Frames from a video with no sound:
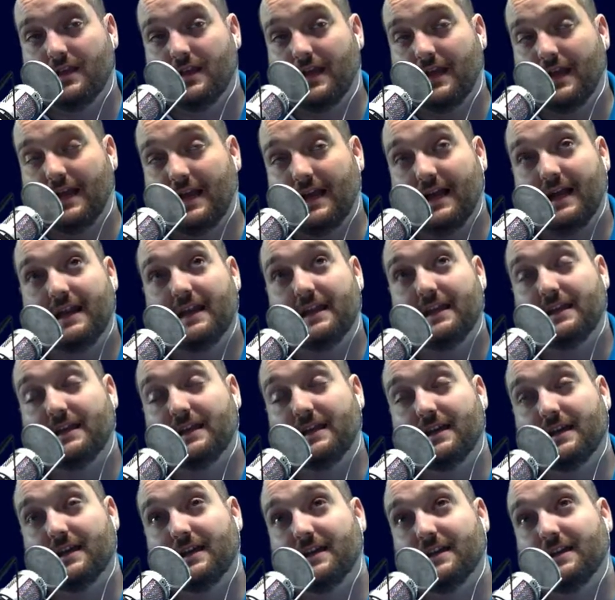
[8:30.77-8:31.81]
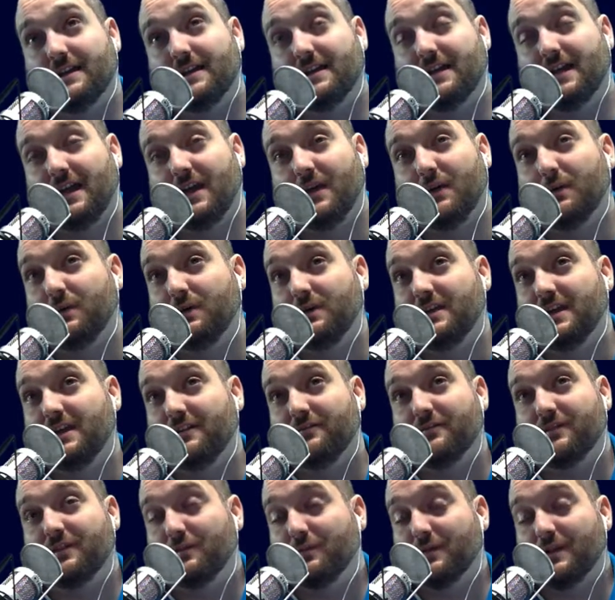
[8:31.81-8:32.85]
I uh, I would
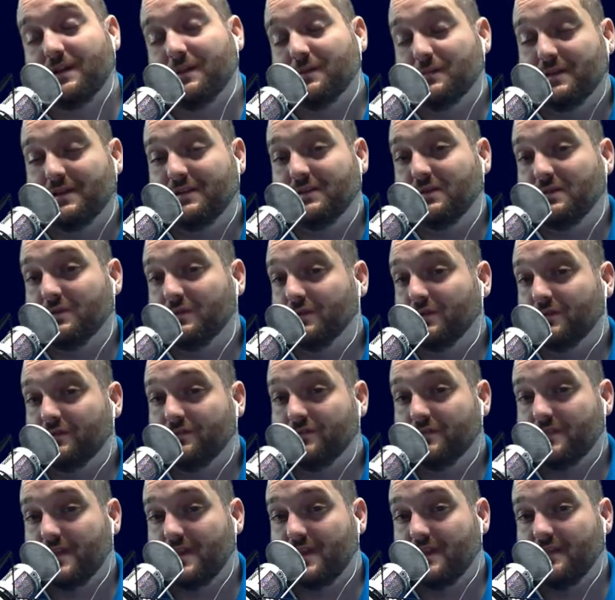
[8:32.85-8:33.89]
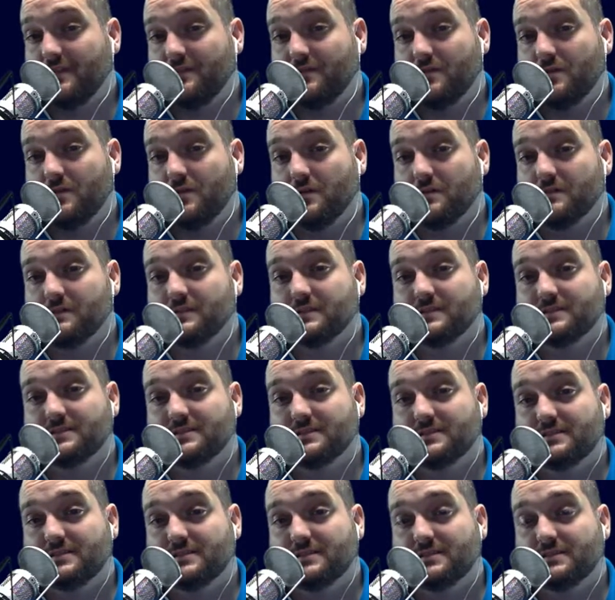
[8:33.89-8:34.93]
definitely recommend you look for that if you are an
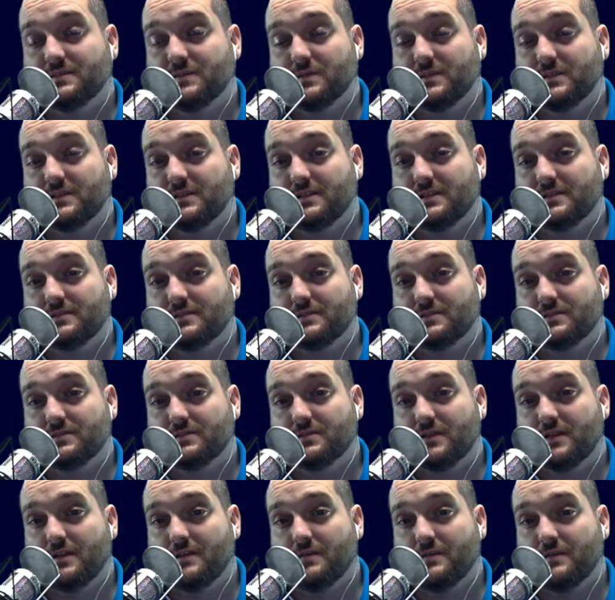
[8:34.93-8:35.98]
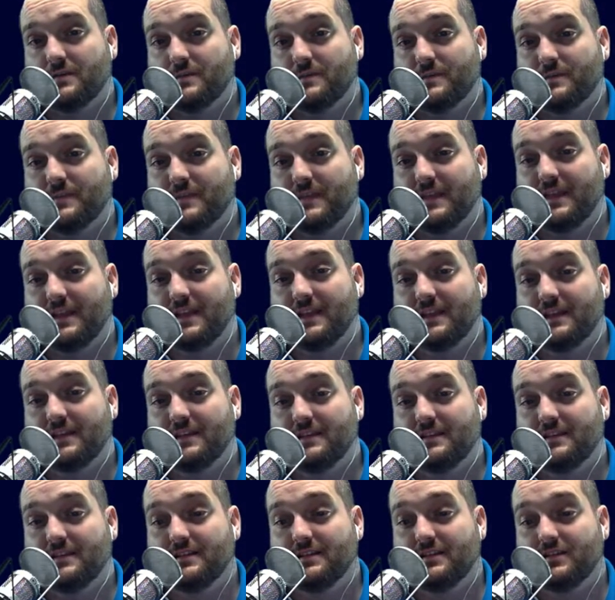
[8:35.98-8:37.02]
existing Smart Things subscriber
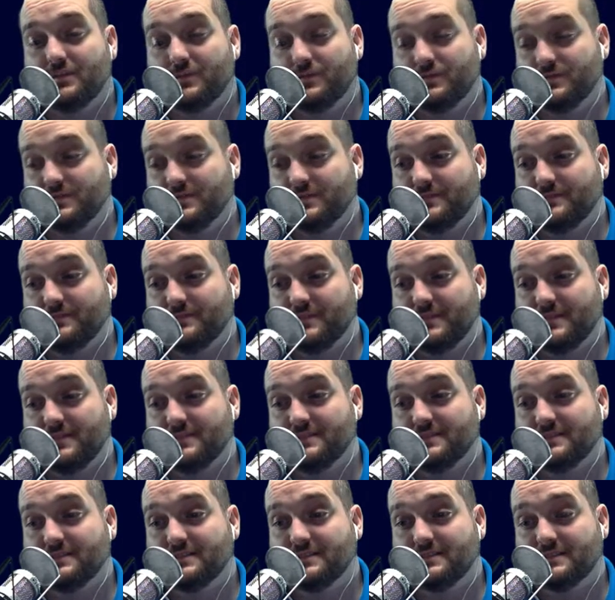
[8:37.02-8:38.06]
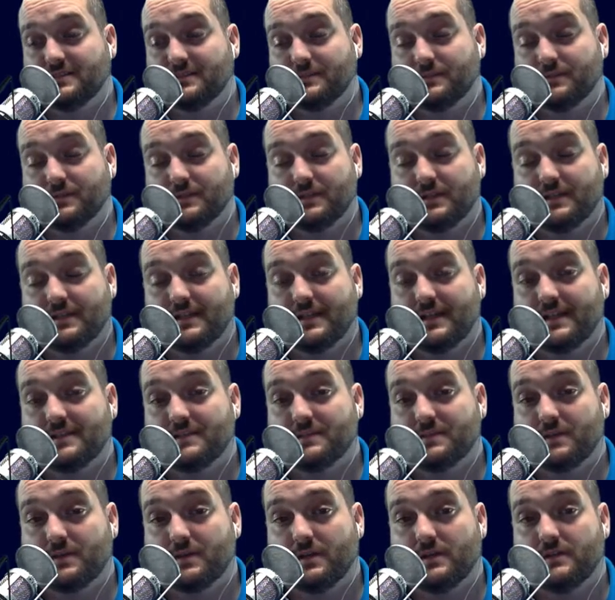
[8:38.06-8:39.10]
and use it because it is a pretty nice
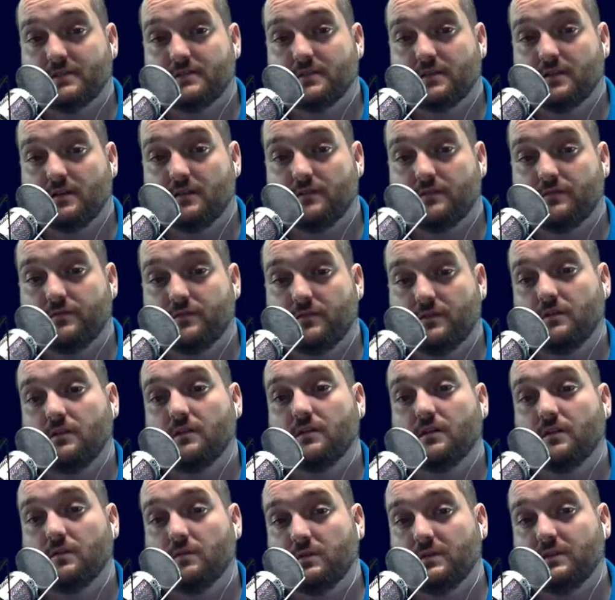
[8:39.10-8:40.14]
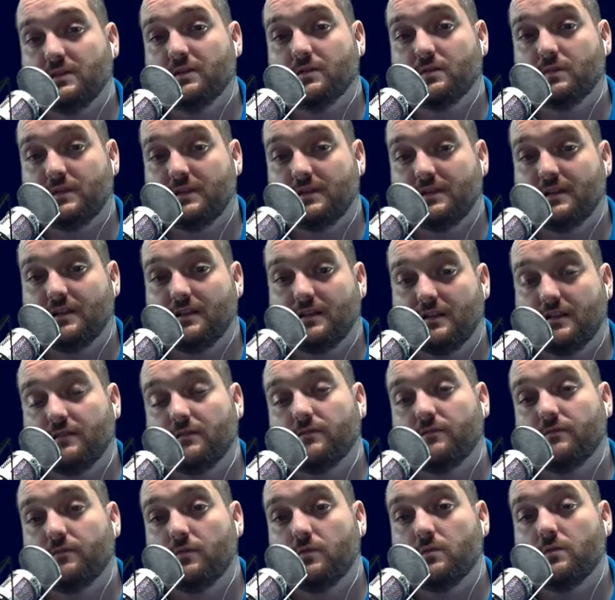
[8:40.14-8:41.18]
price off the uh, what they're retailing
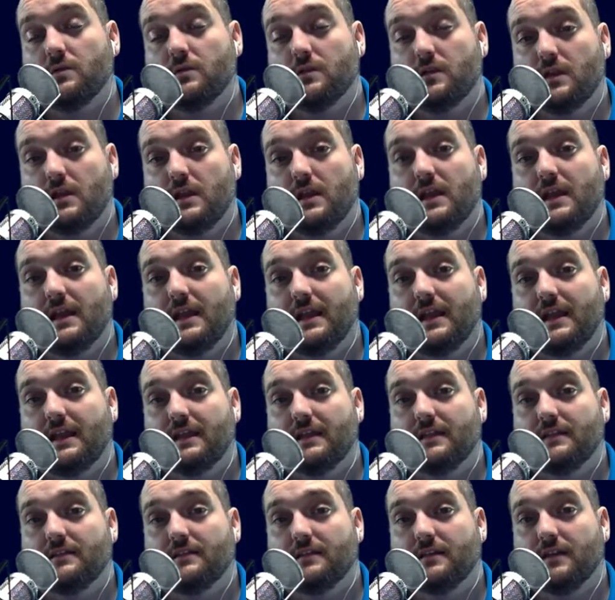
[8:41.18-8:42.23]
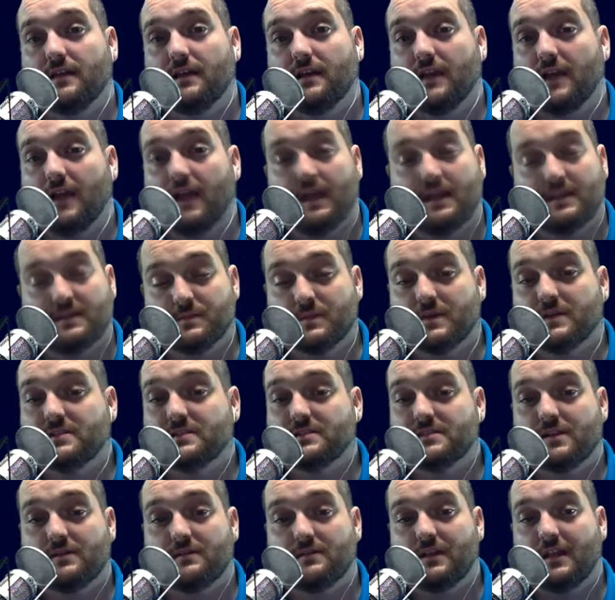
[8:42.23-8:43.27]
it for. And uh, as much
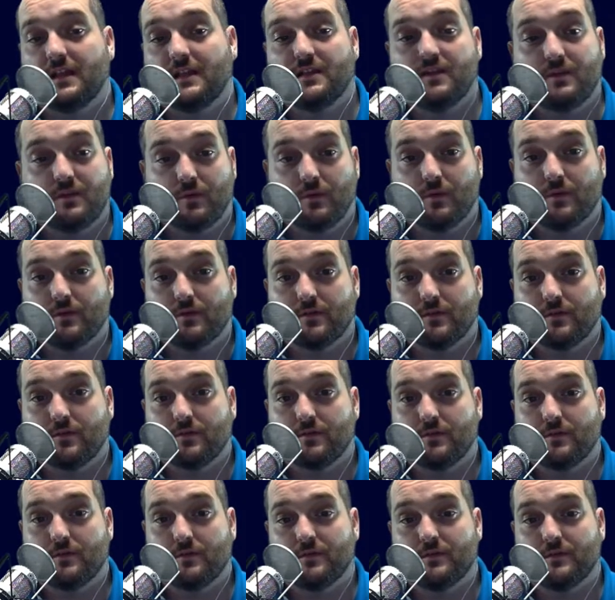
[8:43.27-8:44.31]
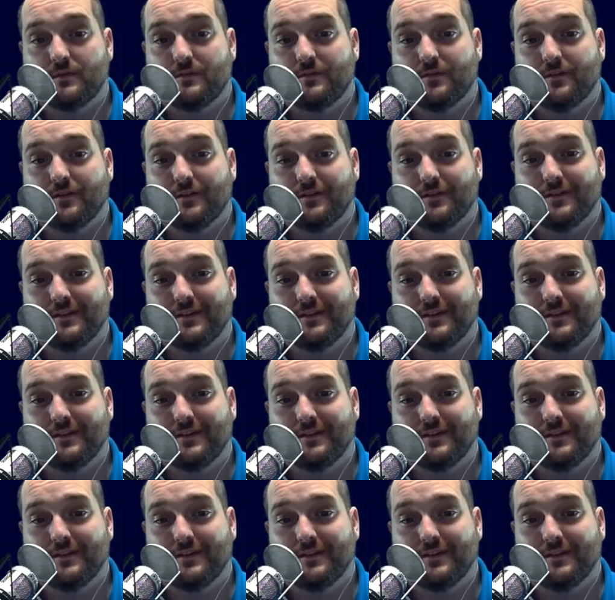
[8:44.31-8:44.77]
as I would like you to order through the referral